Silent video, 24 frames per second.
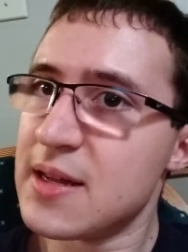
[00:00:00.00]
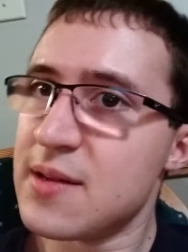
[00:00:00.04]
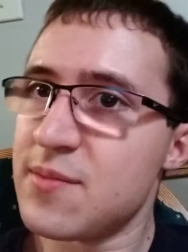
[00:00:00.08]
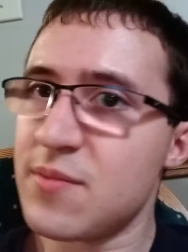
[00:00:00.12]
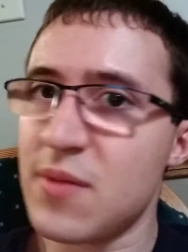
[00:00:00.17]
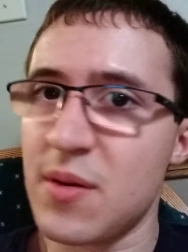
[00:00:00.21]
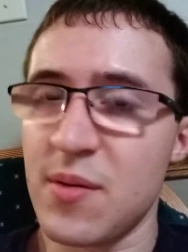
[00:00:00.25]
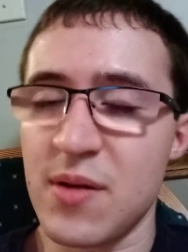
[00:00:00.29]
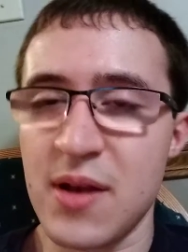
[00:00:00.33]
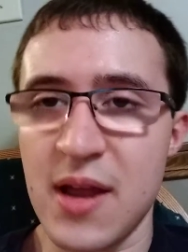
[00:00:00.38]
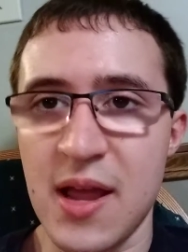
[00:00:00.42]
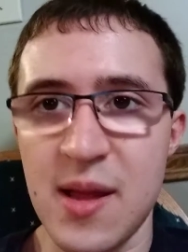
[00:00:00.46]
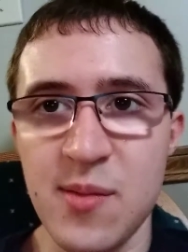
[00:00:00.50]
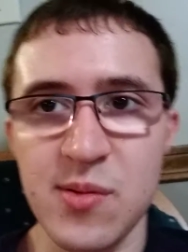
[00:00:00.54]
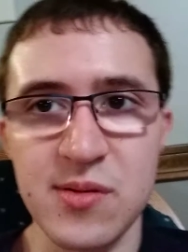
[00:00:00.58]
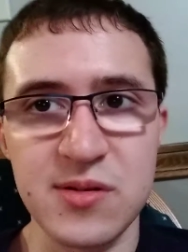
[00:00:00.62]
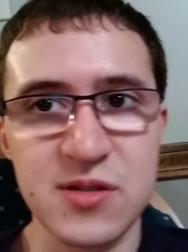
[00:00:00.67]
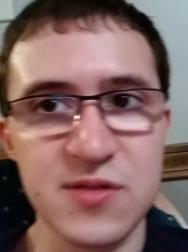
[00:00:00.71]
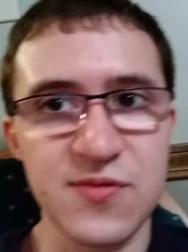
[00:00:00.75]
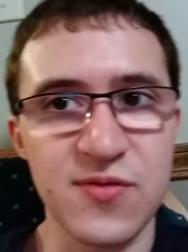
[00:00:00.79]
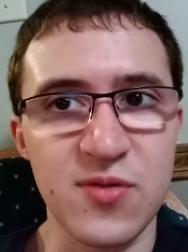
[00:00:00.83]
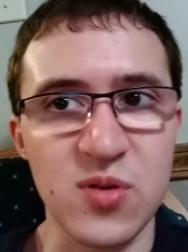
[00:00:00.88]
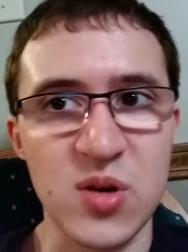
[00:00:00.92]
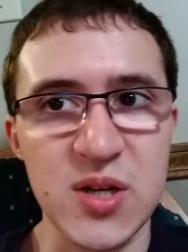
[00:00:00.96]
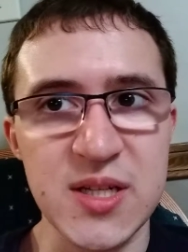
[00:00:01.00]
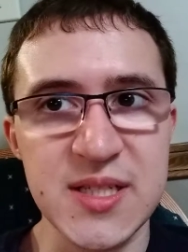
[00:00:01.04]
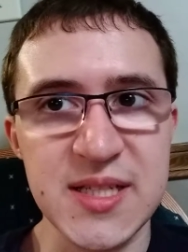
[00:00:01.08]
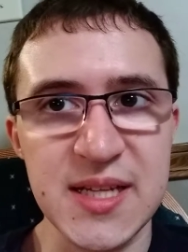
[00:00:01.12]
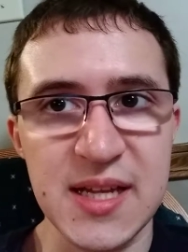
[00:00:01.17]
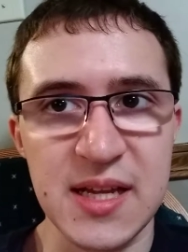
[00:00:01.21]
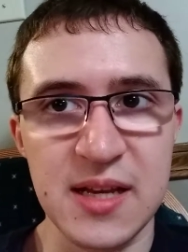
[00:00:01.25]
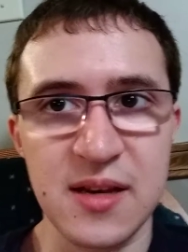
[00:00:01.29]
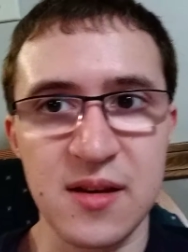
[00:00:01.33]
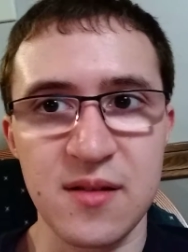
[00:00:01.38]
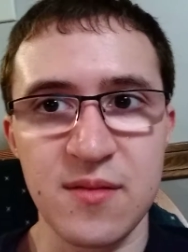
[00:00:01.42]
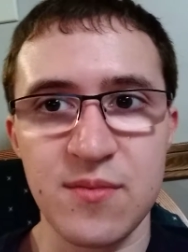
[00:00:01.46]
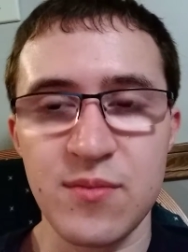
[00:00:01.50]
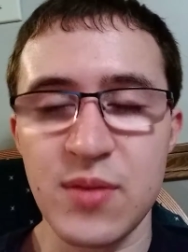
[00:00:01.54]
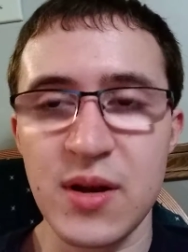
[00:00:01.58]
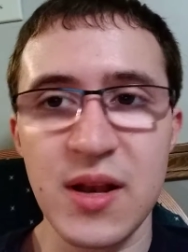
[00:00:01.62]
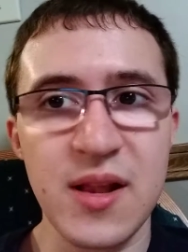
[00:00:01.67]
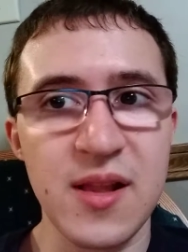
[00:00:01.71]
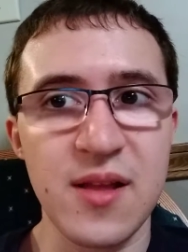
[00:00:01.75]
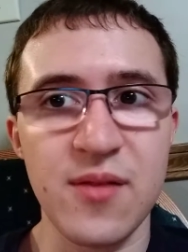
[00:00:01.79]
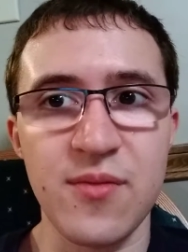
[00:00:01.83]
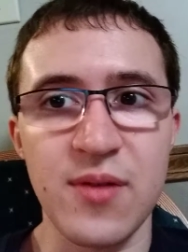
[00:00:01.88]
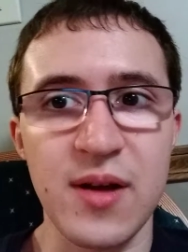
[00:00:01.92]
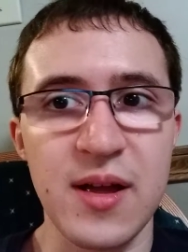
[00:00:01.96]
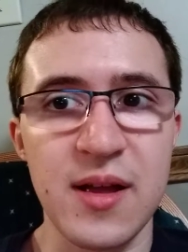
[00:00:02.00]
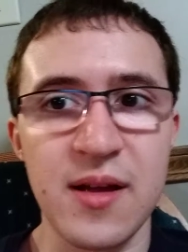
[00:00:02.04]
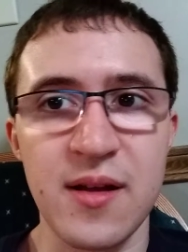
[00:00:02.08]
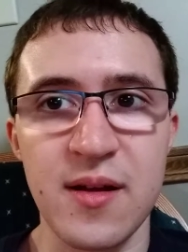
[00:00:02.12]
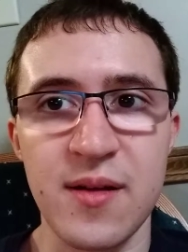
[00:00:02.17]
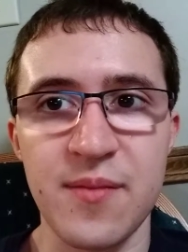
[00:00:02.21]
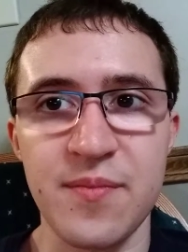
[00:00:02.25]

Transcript: My neighbor's 14. But anyway,